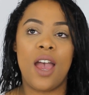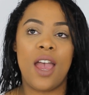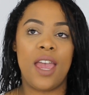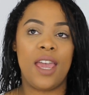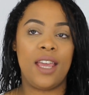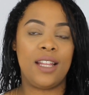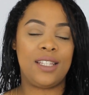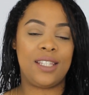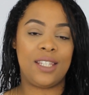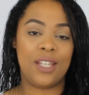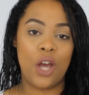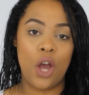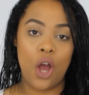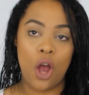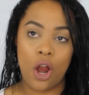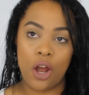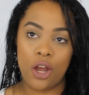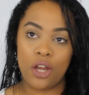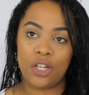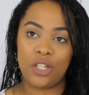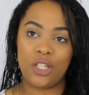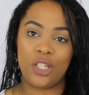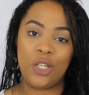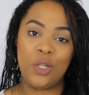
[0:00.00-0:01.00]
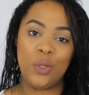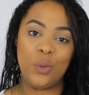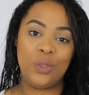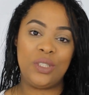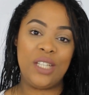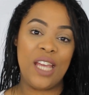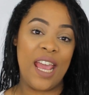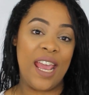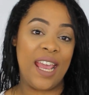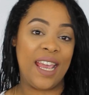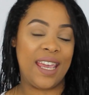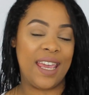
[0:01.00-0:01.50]
it's hard to
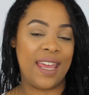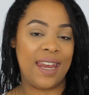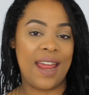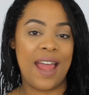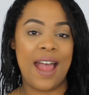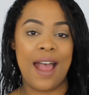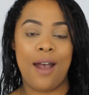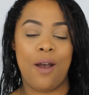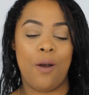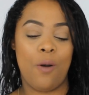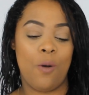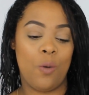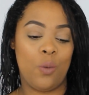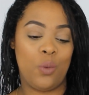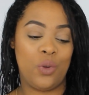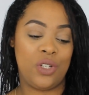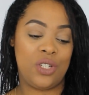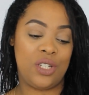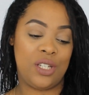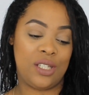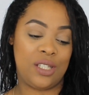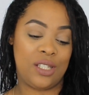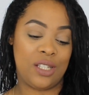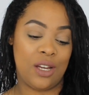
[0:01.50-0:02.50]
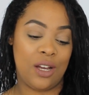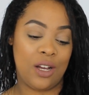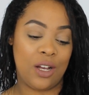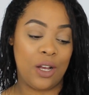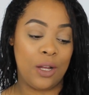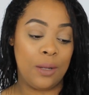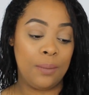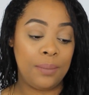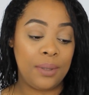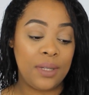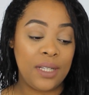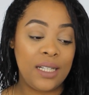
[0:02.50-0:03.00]
take it out, which is
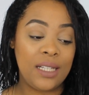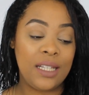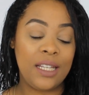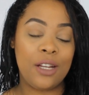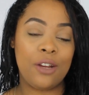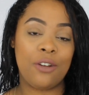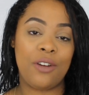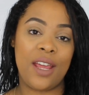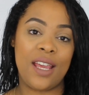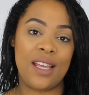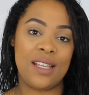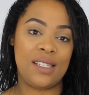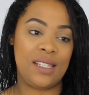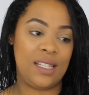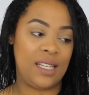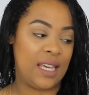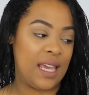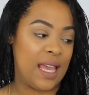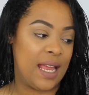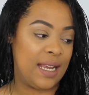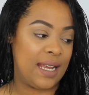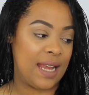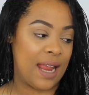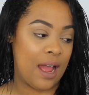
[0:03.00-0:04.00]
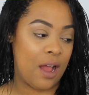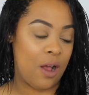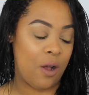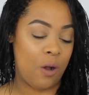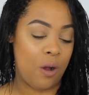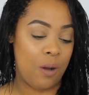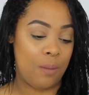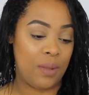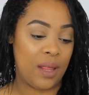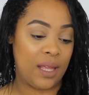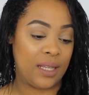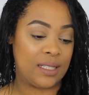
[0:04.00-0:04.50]
completely crazy. And
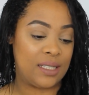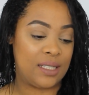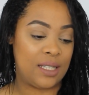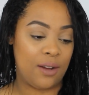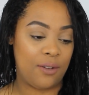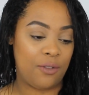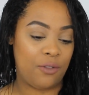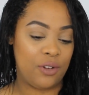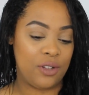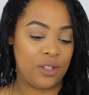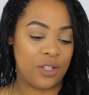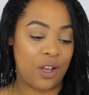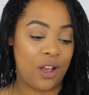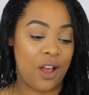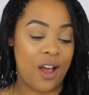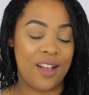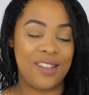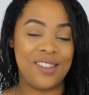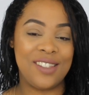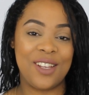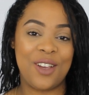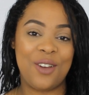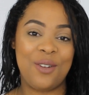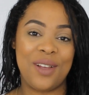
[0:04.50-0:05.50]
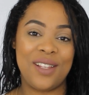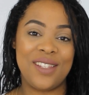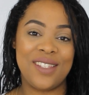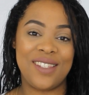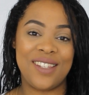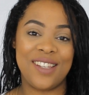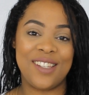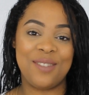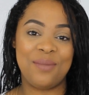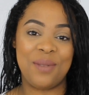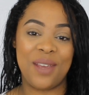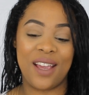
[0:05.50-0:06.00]
now I'm like suffering the
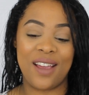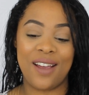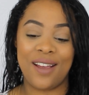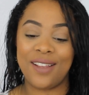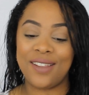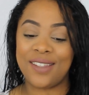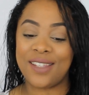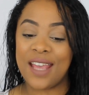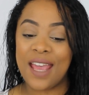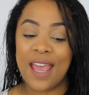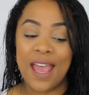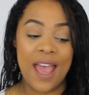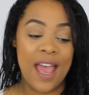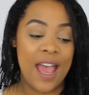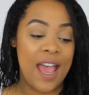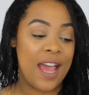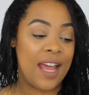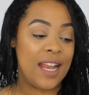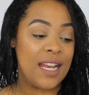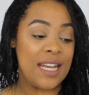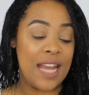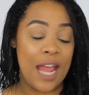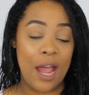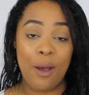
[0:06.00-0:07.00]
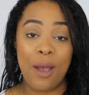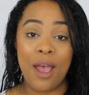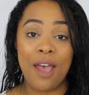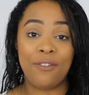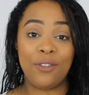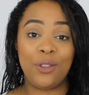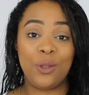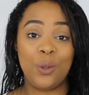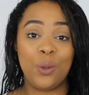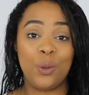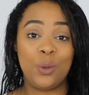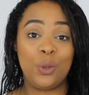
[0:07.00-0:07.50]
consequences because now I
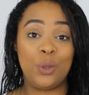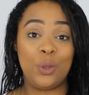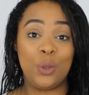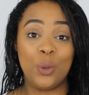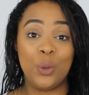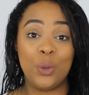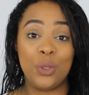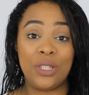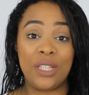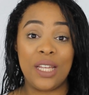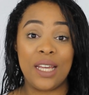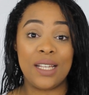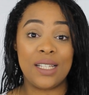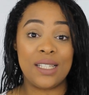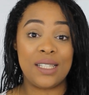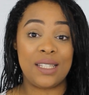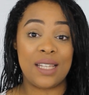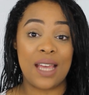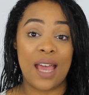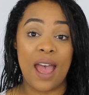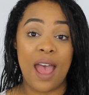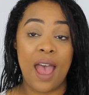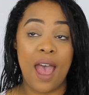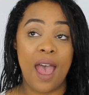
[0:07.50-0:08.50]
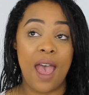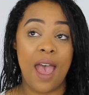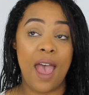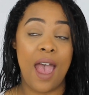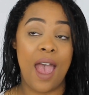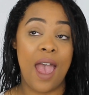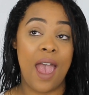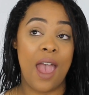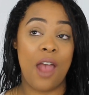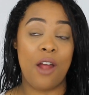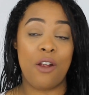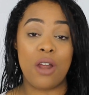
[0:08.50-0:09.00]
have to do things that
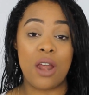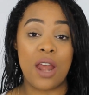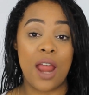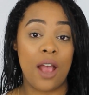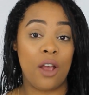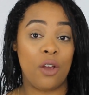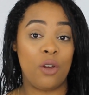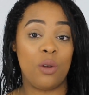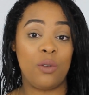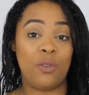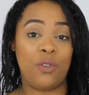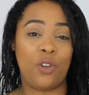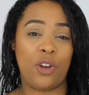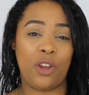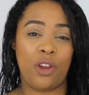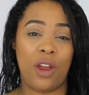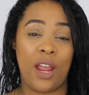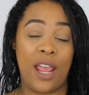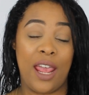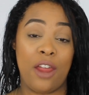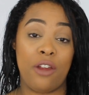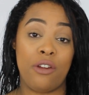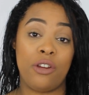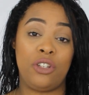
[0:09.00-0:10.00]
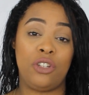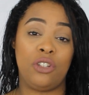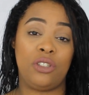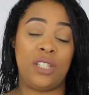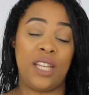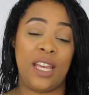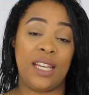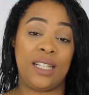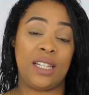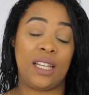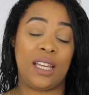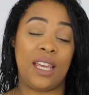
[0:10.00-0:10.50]
are not good for your hair to
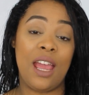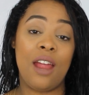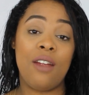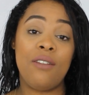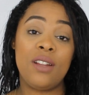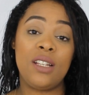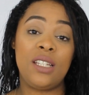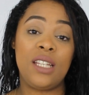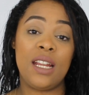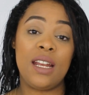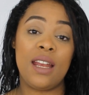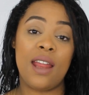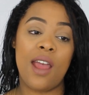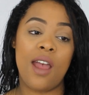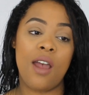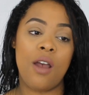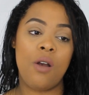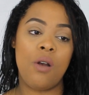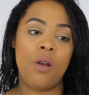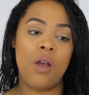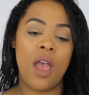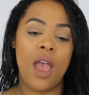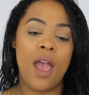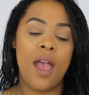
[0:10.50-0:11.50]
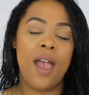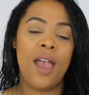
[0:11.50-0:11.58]
take the keratin out.